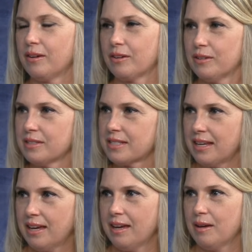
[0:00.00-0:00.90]
girls'
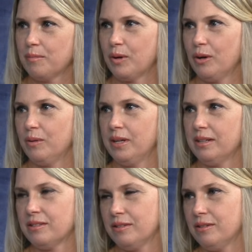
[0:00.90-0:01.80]
camp,
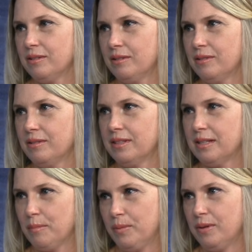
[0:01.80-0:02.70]
going to the
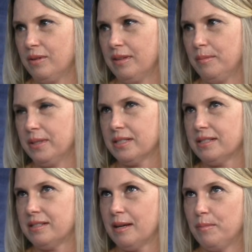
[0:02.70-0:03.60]
temple. They built a
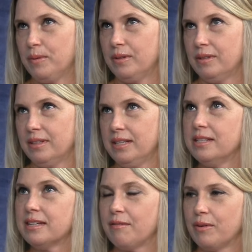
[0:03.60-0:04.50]
temple
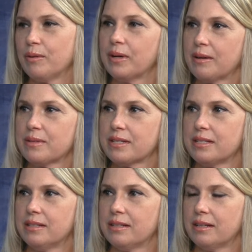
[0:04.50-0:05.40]
in Denver when I was a,
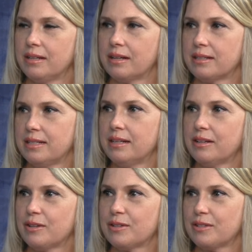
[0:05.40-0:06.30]
a young
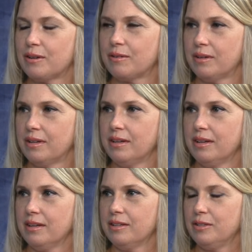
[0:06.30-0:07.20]
teenager. So
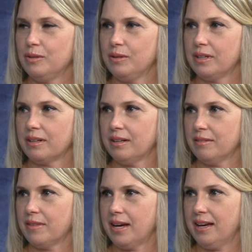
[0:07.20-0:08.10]
doing all
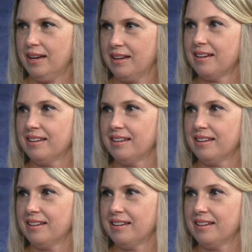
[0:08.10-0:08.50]
of that. Uh-huh. for the